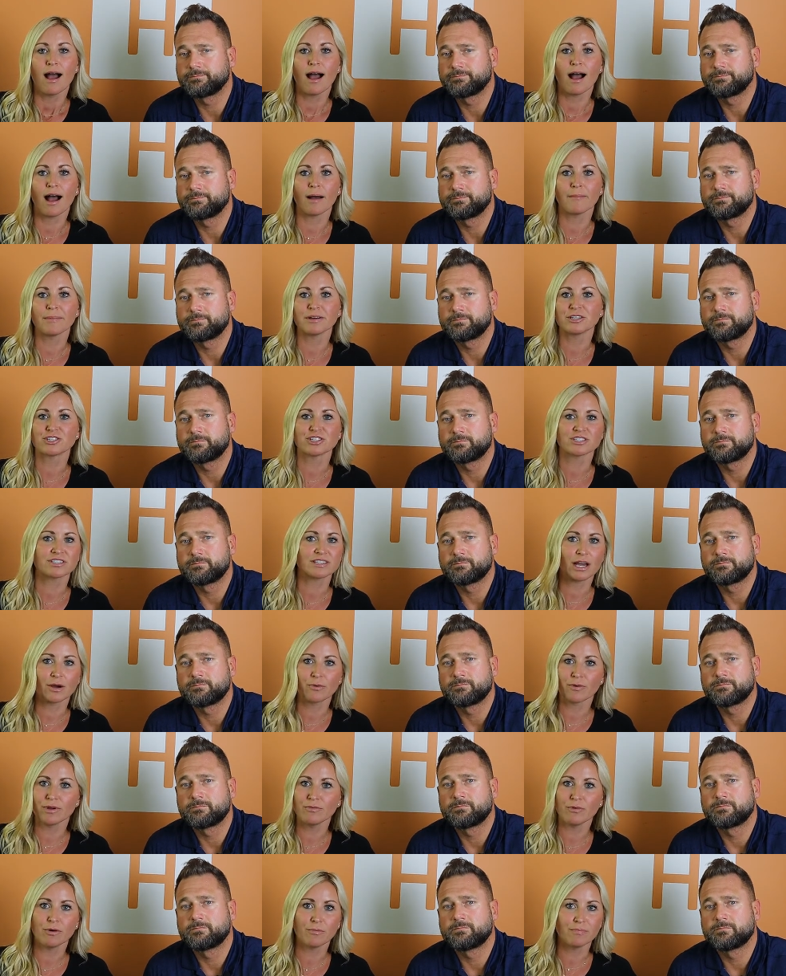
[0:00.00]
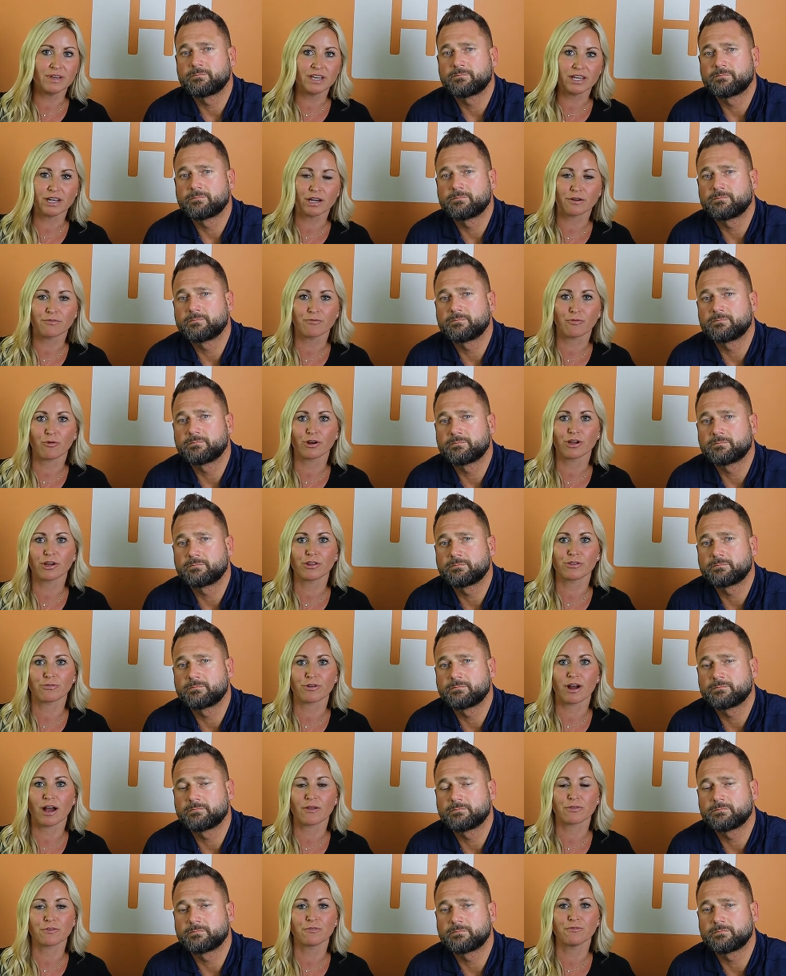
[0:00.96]
Speaker 1: And just that we will be here for you
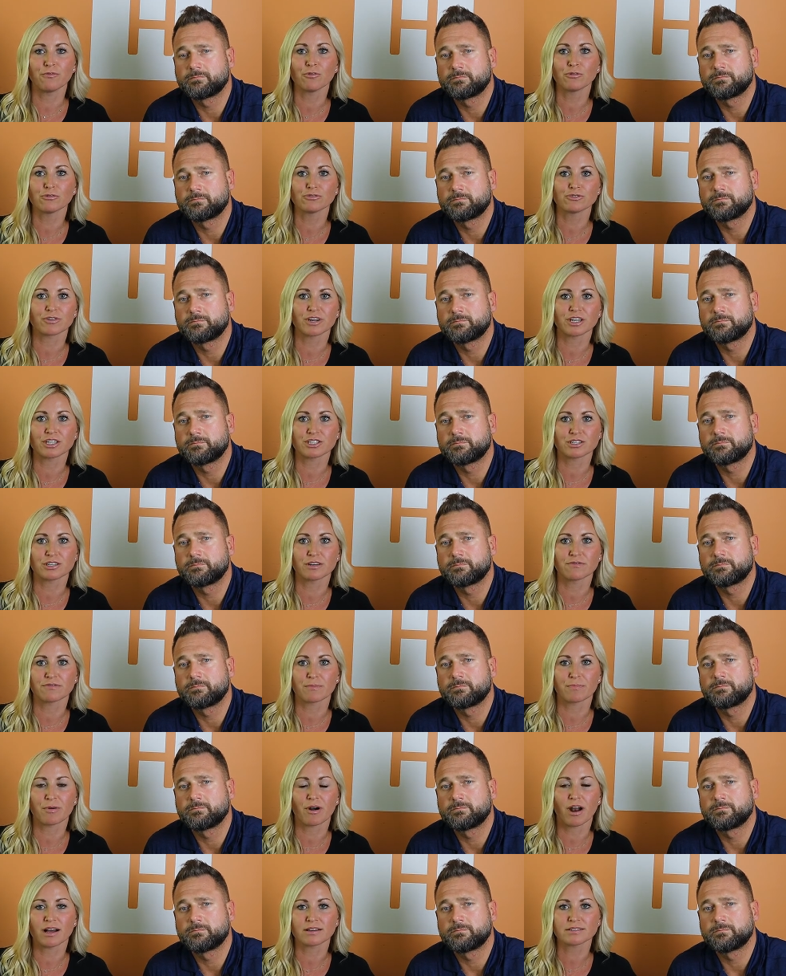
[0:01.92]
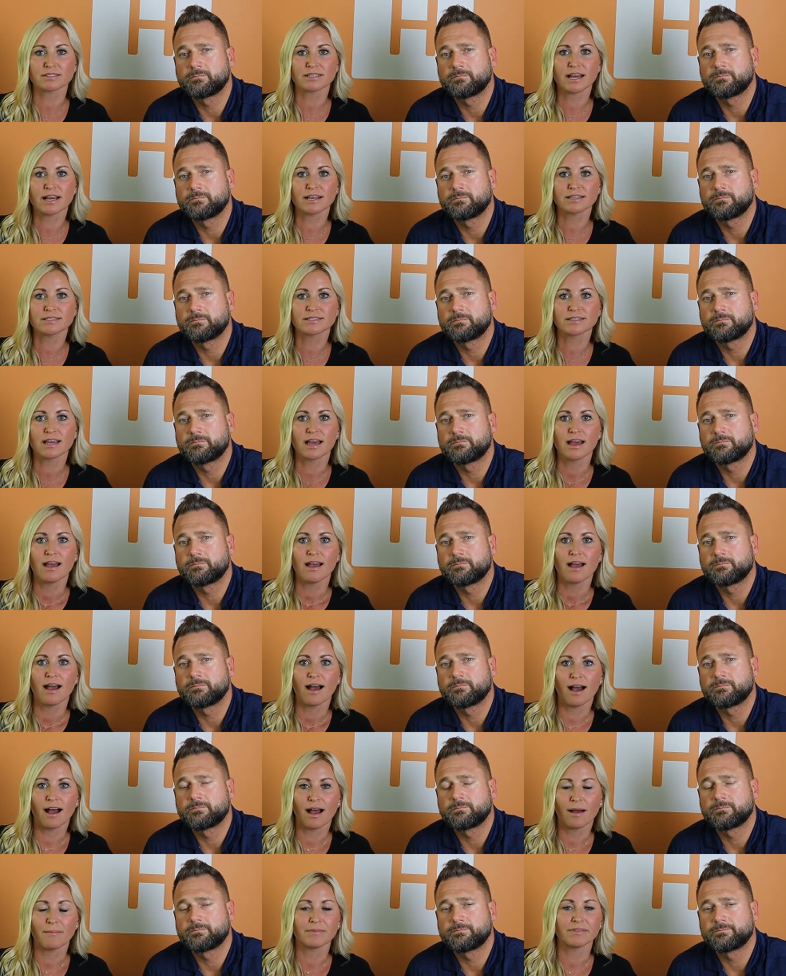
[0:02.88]
throughout the full duration of the process.
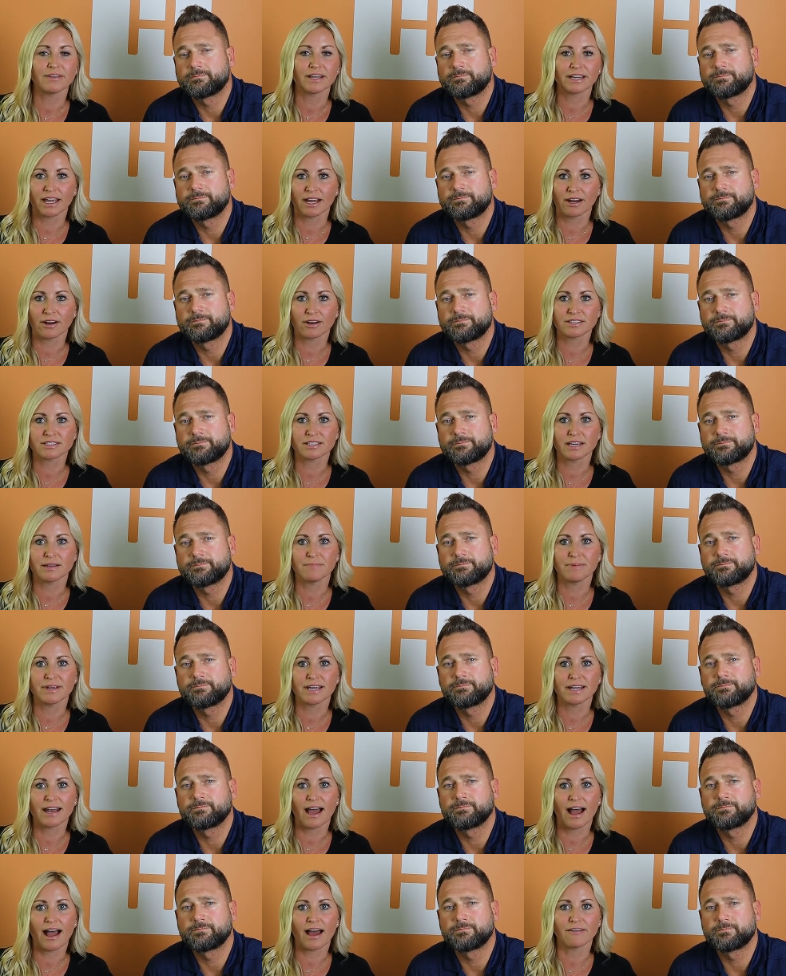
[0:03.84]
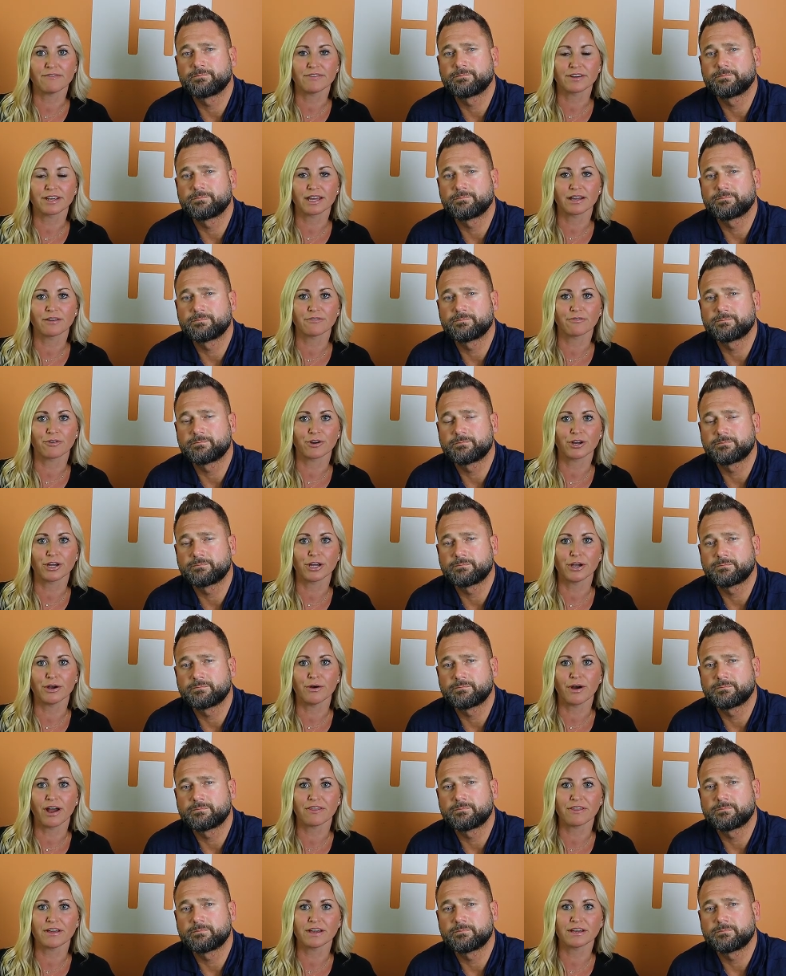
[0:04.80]
Like Eric said, be an advocate for
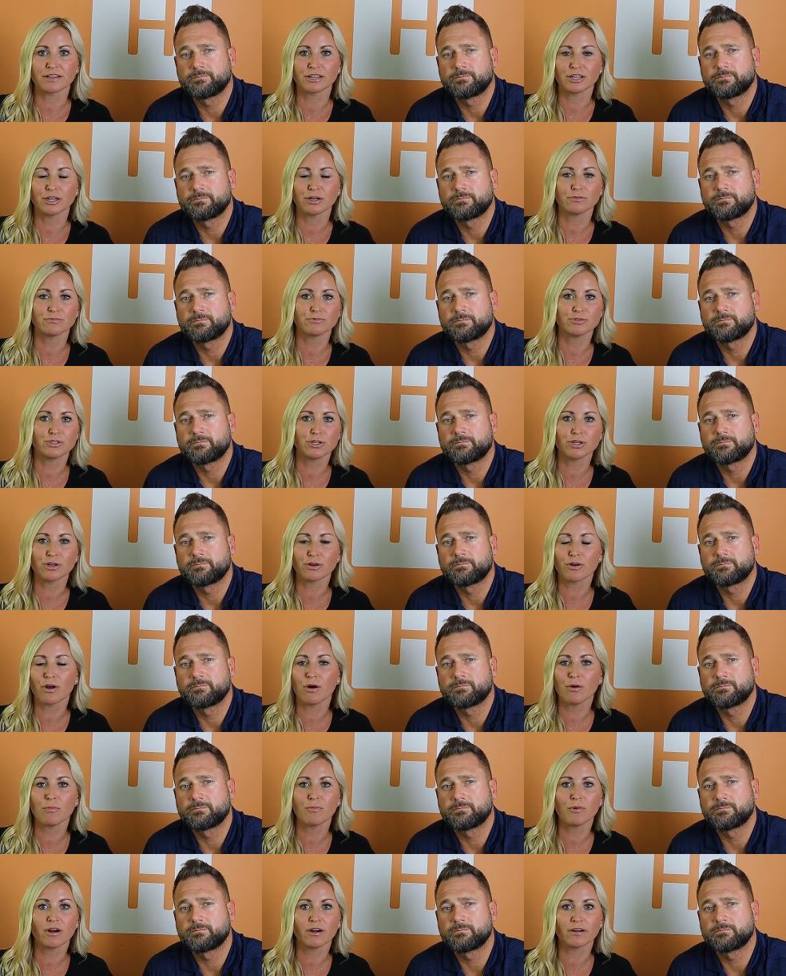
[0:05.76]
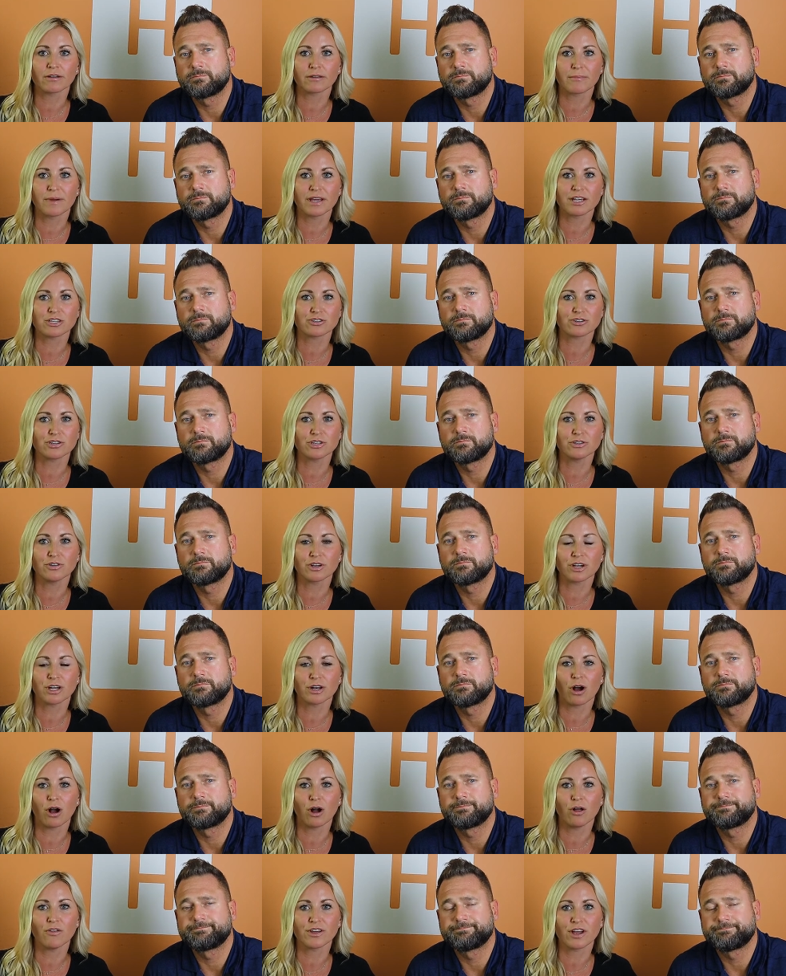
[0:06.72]
you. I think, you know, do your homework, make sure you
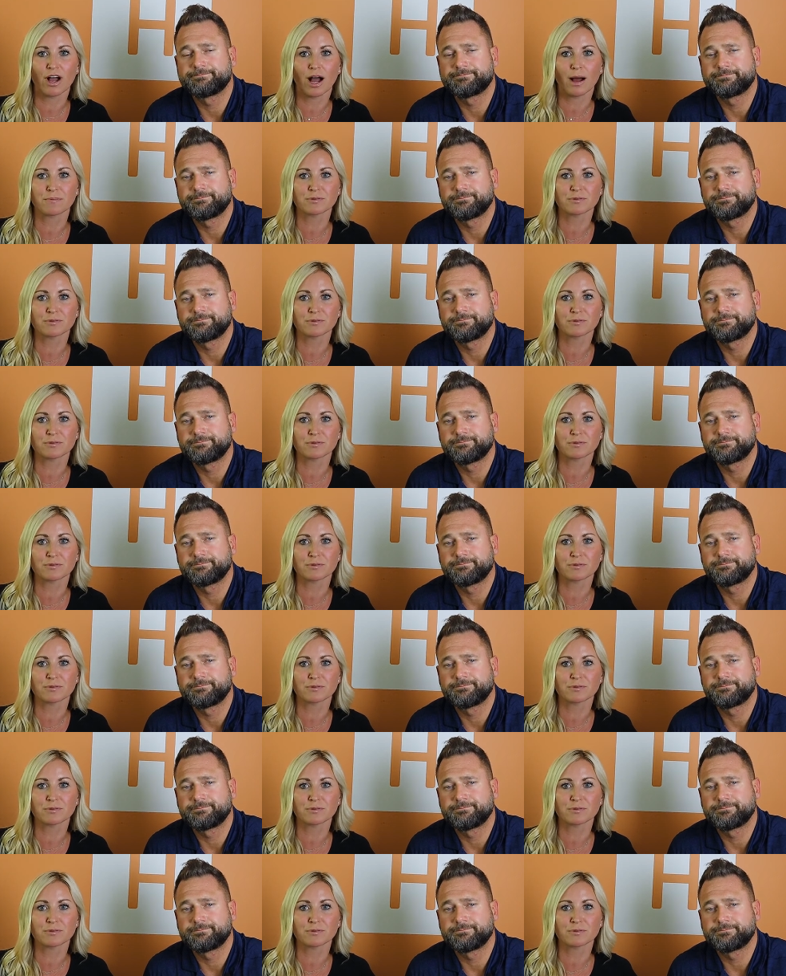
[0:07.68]
look at all the